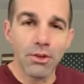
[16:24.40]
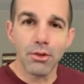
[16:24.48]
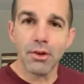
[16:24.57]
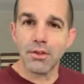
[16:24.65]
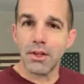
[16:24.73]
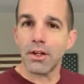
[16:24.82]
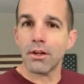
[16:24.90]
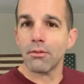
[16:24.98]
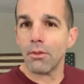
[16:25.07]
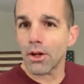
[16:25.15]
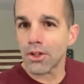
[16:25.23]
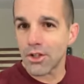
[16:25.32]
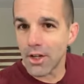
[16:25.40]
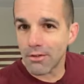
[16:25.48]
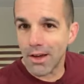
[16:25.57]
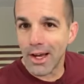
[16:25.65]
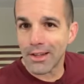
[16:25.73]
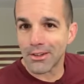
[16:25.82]
And so I said, you know, watch
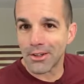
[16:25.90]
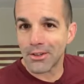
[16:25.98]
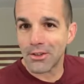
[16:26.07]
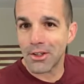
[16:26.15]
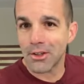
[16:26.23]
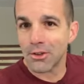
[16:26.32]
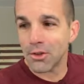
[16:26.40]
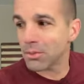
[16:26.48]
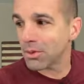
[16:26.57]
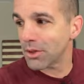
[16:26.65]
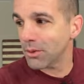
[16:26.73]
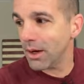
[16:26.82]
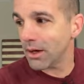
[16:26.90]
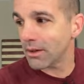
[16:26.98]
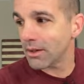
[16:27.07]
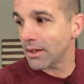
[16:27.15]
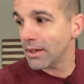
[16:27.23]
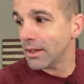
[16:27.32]
Jeff Adler. He'll do pretty
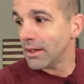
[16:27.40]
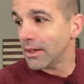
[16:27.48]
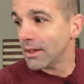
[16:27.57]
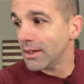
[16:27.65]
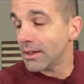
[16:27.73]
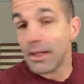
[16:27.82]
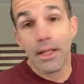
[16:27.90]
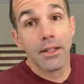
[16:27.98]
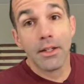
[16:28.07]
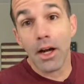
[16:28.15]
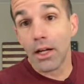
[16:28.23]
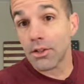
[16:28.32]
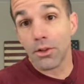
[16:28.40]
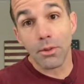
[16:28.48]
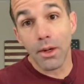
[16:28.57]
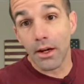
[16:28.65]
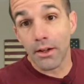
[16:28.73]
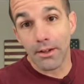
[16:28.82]
well. He did not do
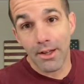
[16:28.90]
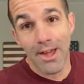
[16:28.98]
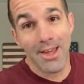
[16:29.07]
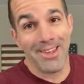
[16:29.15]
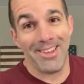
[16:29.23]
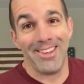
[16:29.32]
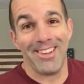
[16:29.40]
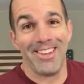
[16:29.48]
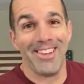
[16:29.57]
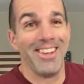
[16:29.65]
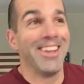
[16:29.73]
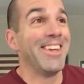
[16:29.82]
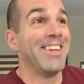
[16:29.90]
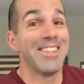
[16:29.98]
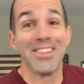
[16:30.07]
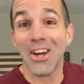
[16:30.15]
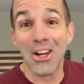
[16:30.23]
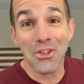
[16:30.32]
well. He
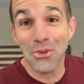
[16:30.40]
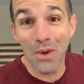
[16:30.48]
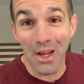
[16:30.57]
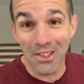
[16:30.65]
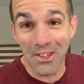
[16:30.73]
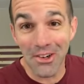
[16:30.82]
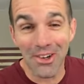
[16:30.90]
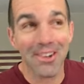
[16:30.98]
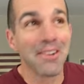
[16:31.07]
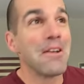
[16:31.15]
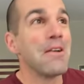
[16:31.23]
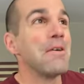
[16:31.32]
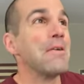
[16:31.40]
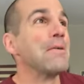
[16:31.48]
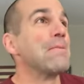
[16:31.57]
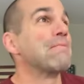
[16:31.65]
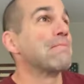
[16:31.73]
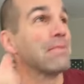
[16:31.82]
did not do well at all.
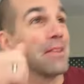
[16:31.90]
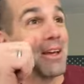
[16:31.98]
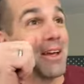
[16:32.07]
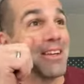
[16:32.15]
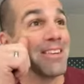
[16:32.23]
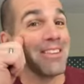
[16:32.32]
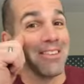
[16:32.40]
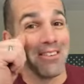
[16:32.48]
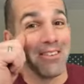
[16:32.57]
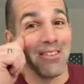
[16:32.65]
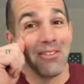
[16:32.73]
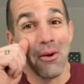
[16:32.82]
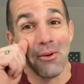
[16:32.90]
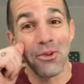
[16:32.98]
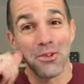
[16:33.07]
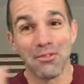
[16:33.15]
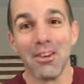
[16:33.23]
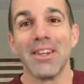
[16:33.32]
And what
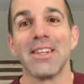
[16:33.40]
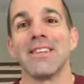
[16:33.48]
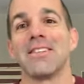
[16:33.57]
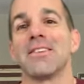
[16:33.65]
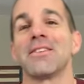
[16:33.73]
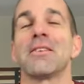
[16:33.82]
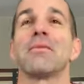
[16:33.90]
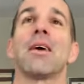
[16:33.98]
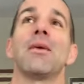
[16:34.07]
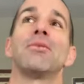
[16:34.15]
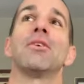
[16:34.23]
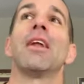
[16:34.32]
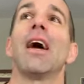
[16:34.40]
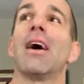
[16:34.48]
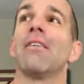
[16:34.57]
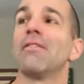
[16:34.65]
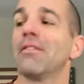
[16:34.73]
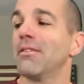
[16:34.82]
was funny is, you know, sometimes you'll
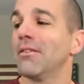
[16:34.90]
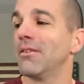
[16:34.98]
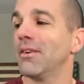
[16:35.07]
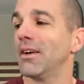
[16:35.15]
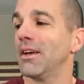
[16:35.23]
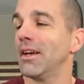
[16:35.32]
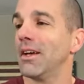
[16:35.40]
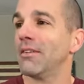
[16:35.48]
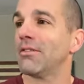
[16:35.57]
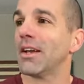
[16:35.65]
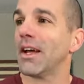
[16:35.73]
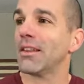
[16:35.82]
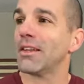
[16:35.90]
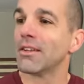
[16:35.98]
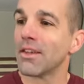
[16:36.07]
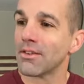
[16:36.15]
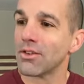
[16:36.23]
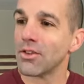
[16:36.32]
have, if an
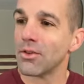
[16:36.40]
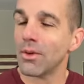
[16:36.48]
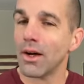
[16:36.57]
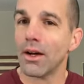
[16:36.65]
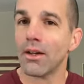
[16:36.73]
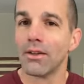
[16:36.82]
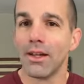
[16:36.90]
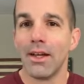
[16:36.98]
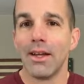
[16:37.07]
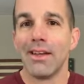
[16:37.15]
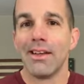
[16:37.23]
athlete doesn't do well,